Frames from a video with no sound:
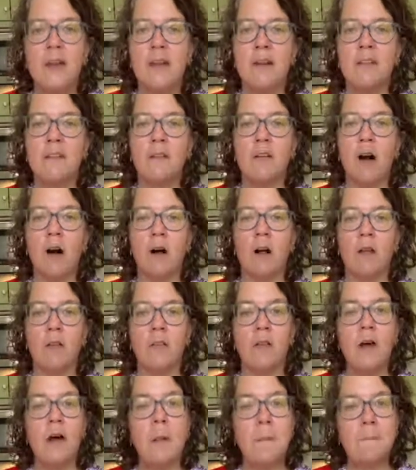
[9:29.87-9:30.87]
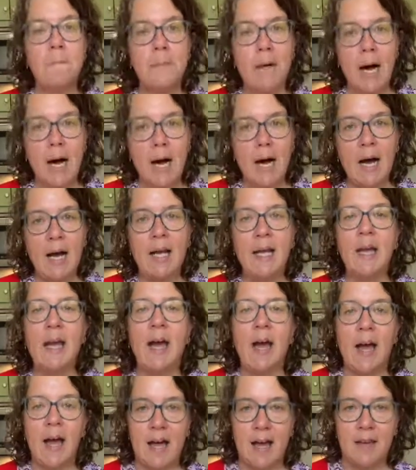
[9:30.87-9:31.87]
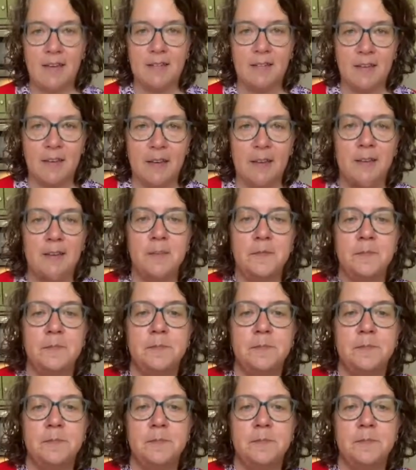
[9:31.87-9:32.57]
it's called biaxial.